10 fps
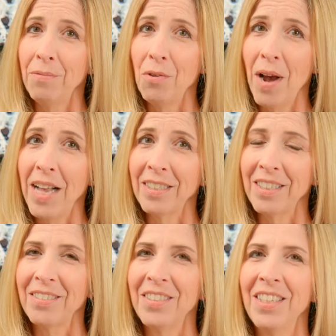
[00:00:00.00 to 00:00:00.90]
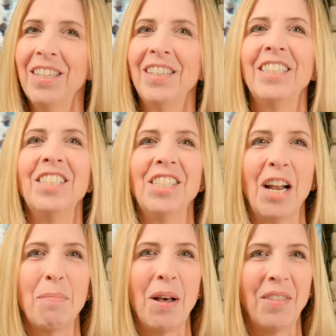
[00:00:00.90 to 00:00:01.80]
you ask? Let's chat
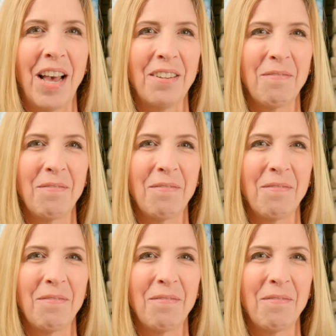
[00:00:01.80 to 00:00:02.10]
about that.